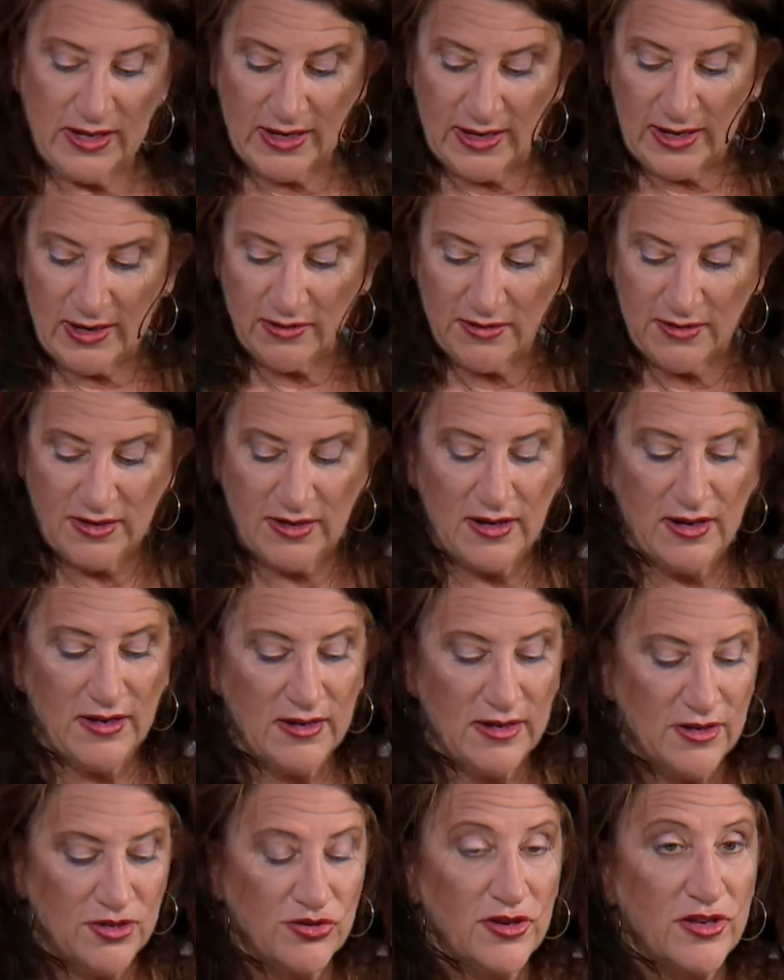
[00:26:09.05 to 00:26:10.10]
get outside
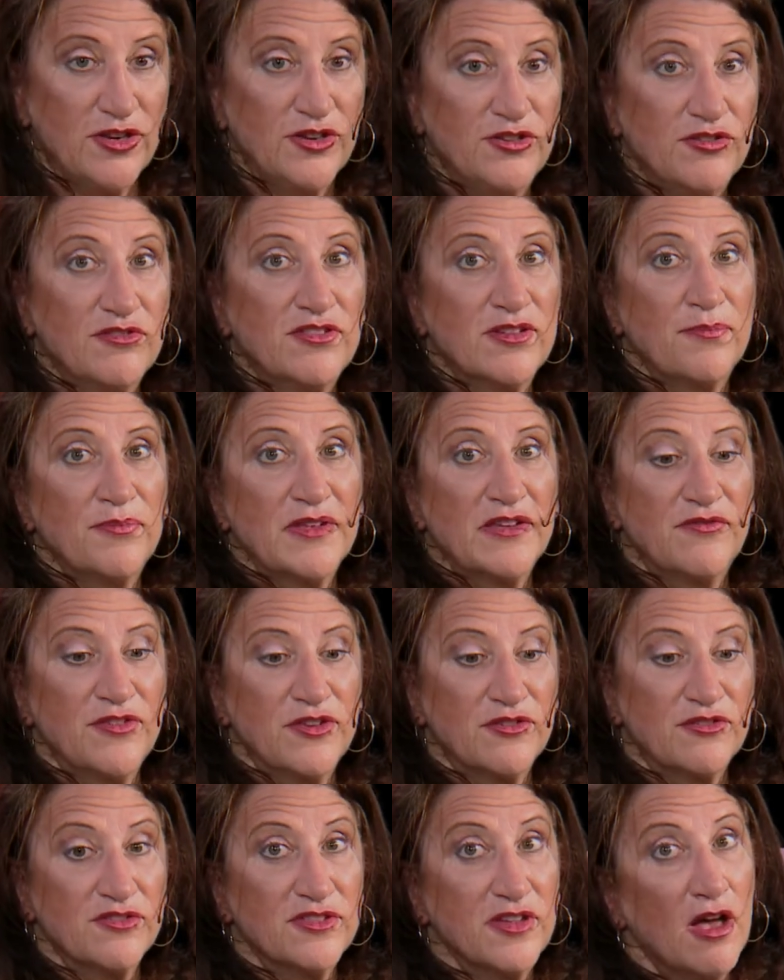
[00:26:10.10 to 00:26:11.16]
and try to do something for
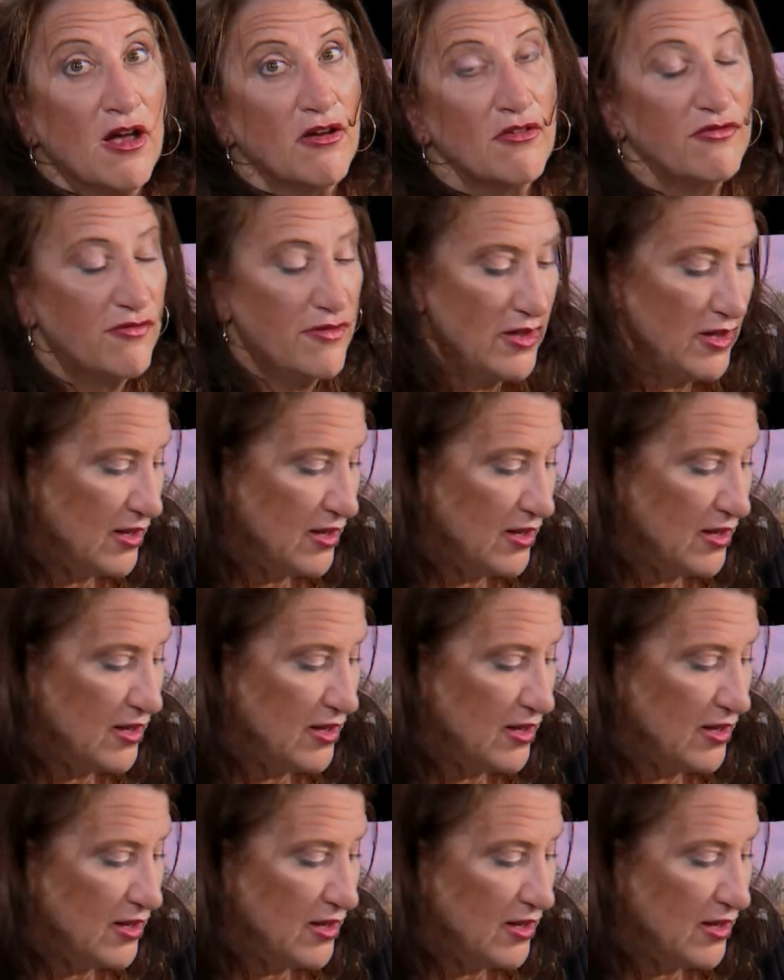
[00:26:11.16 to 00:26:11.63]
yourself.